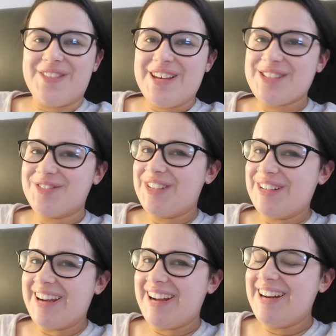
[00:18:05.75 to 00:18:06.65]
this
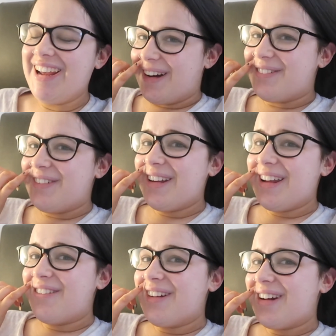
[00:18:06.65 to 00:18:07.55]
morning. I feel
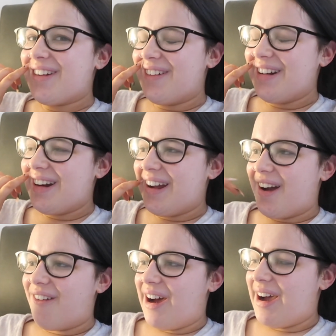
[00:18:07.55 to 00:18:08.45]
like when I go on a night
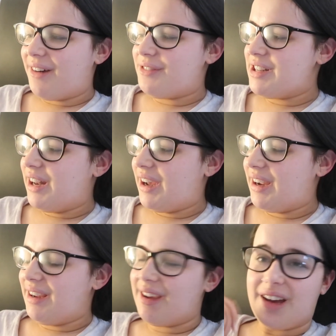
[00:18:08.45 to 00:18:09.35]
out, I have to
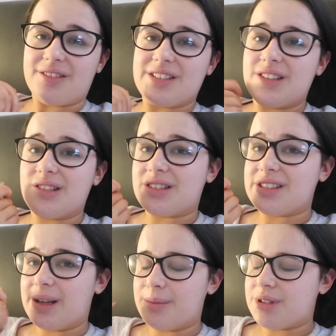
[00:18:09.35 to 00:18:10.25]
like, yeah, I've still got
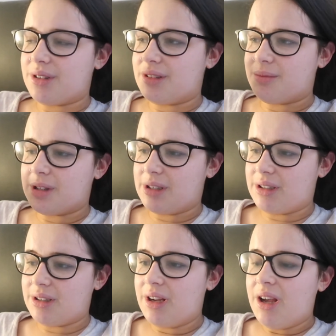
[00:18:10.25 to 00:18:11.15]
stamps on. I'm
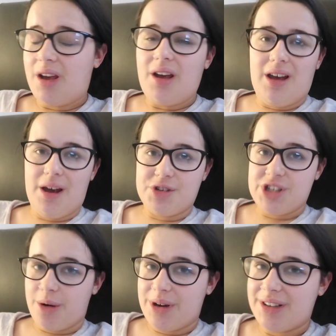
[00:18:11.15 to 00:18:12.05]
gonna have a
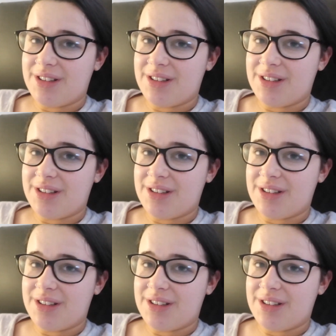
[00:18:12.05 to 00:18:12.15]
shower